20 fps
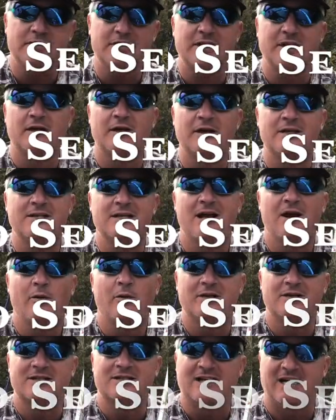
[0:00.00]
Series,
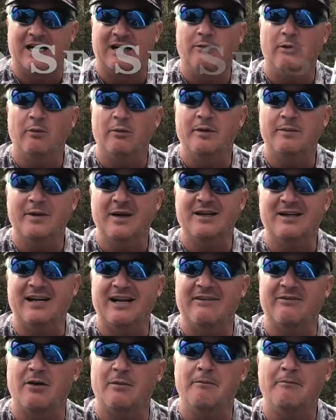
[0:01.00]
which is kind of what we've been,
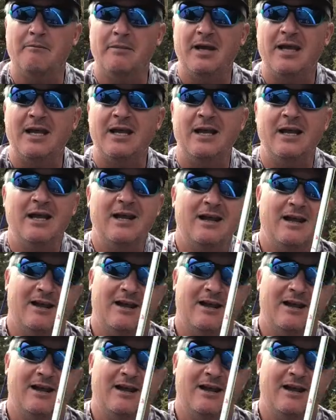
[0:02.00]
kind of a mid,